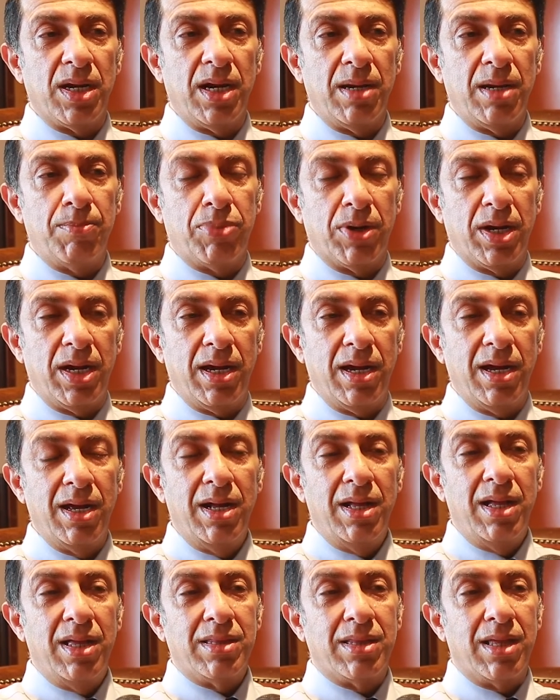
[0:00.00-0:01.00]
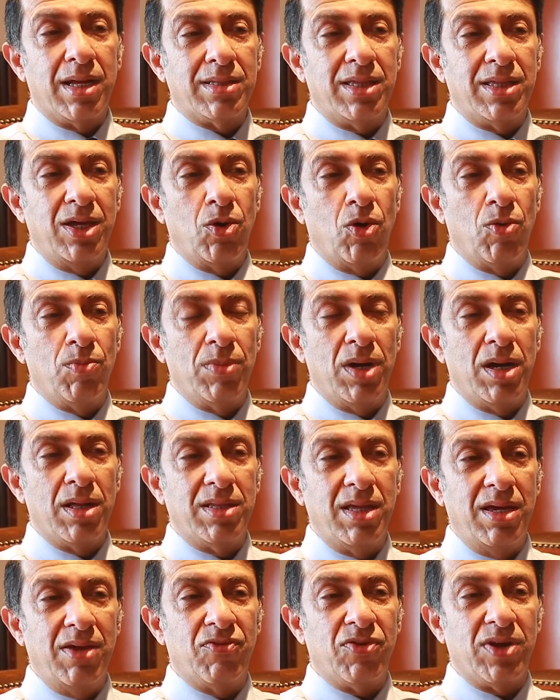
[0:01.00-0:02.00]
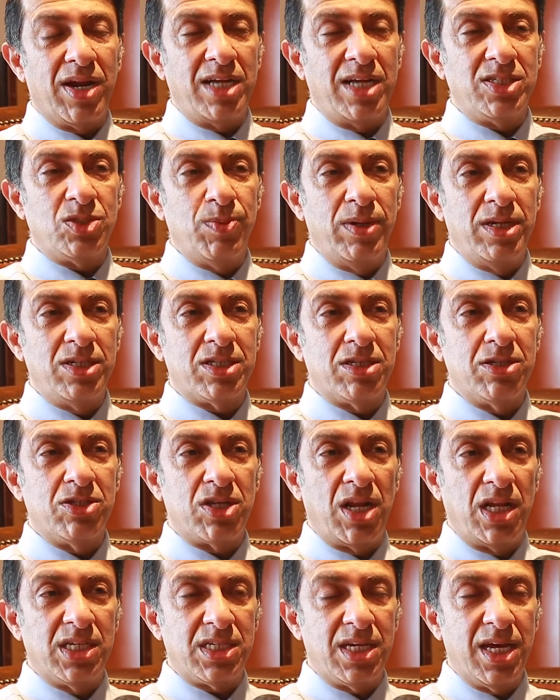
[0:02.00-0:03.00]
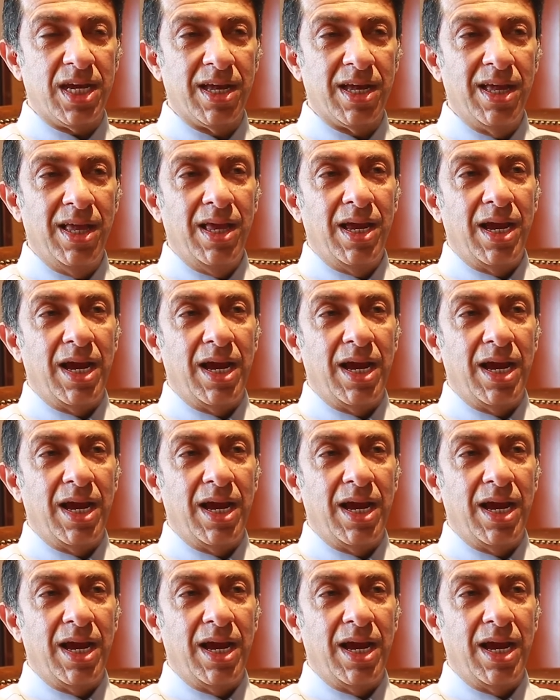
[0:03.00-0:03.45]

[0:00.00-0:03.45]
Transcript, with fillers: And I pray that the finance minister is listening,